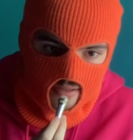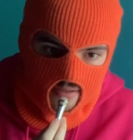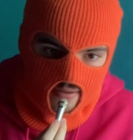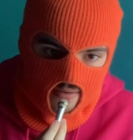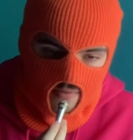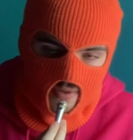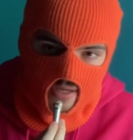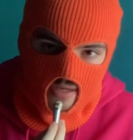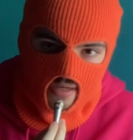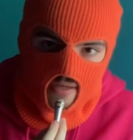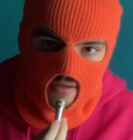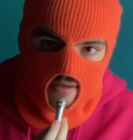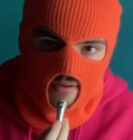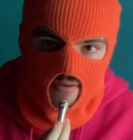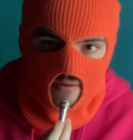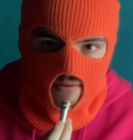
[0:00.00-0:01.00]

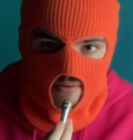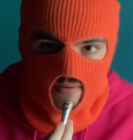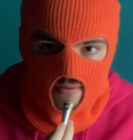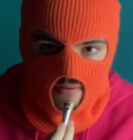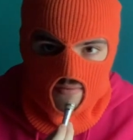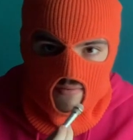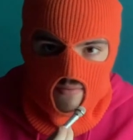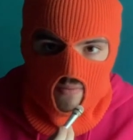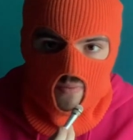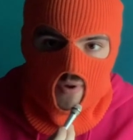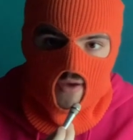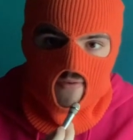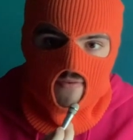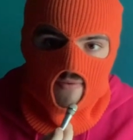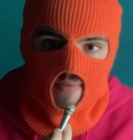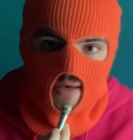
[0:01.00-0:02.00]
when
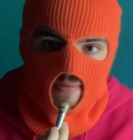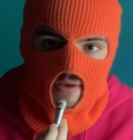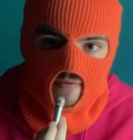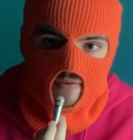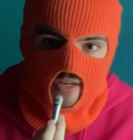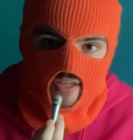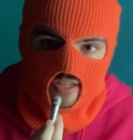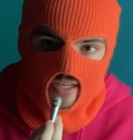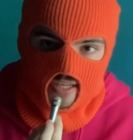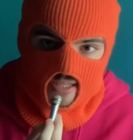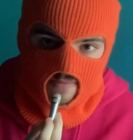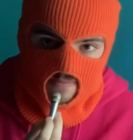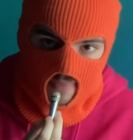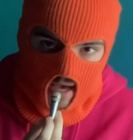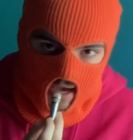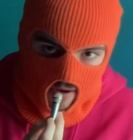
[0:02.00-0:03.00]
Wavy Baby eventually gets
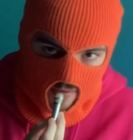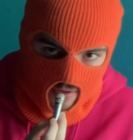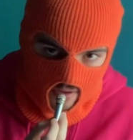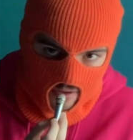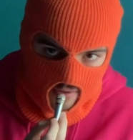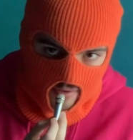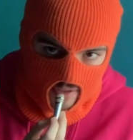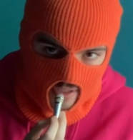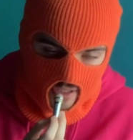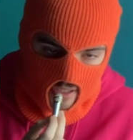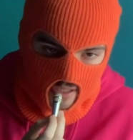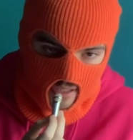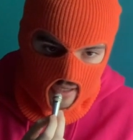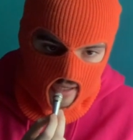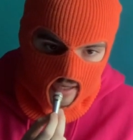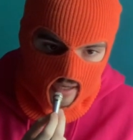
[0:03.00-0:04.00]
back with Lucy.
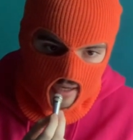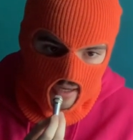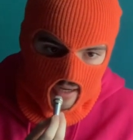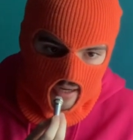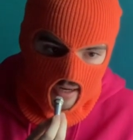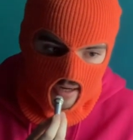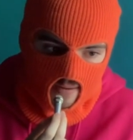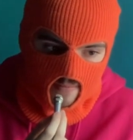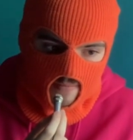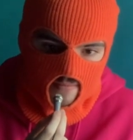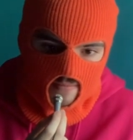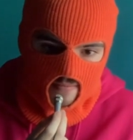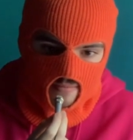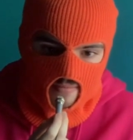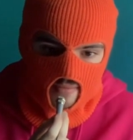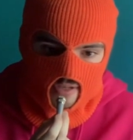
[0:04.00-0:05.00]

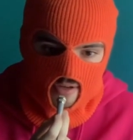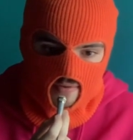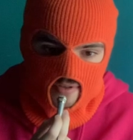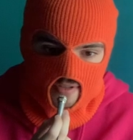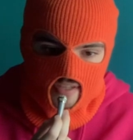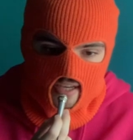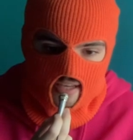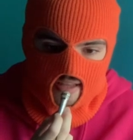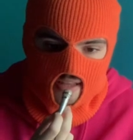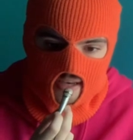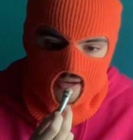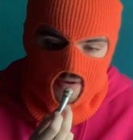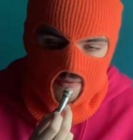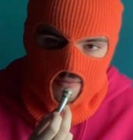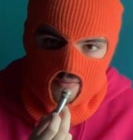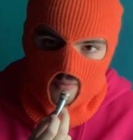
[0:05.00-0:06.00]
He's saying,
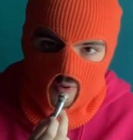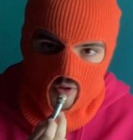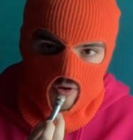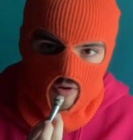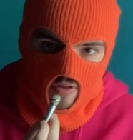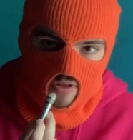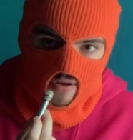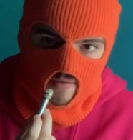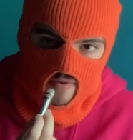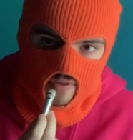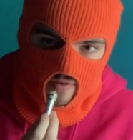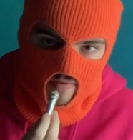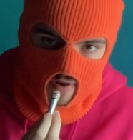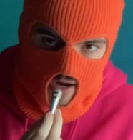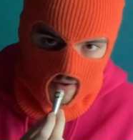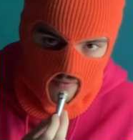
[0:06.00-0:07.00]
like, will our love
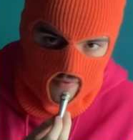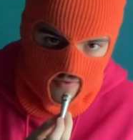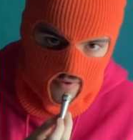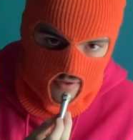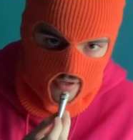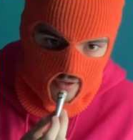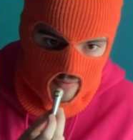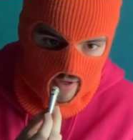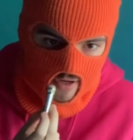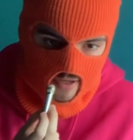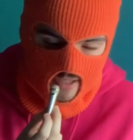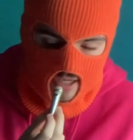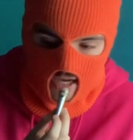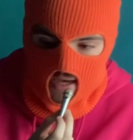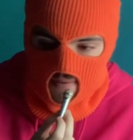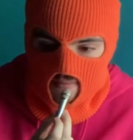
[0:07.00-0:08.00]
survive through the
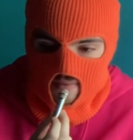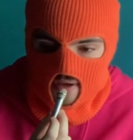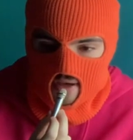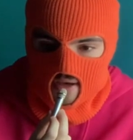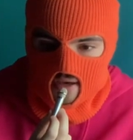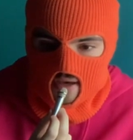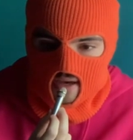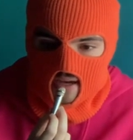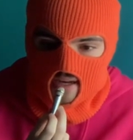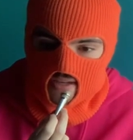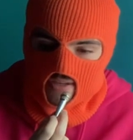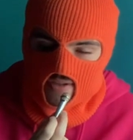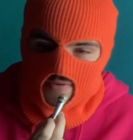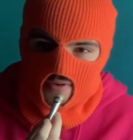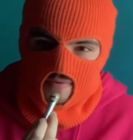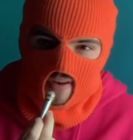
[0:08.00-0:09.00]
wintertime? And he's
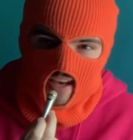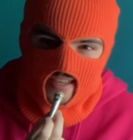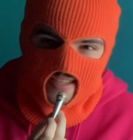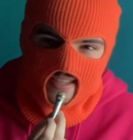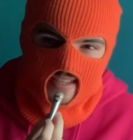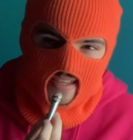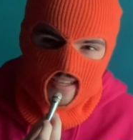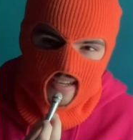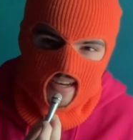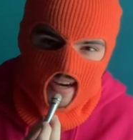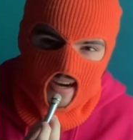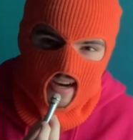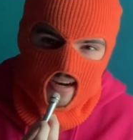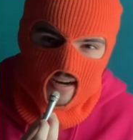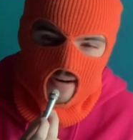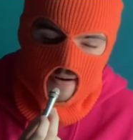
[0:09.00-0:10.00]
sort of hesitant
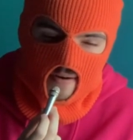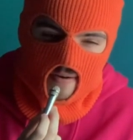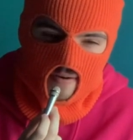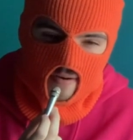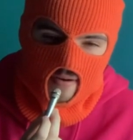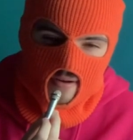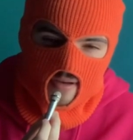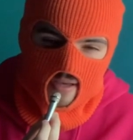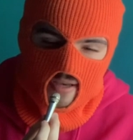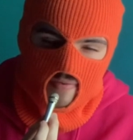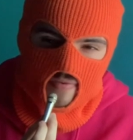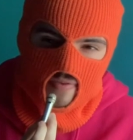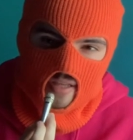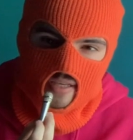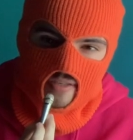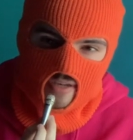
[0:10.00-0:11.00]
on if
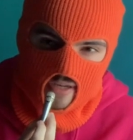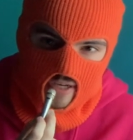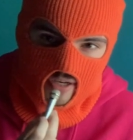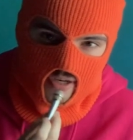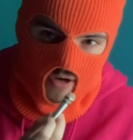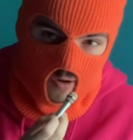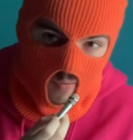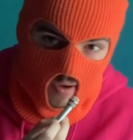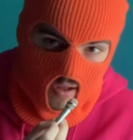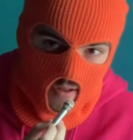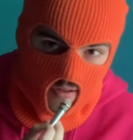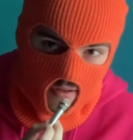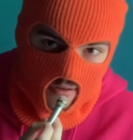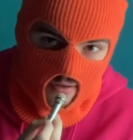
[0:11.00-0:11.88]
things are going to go well,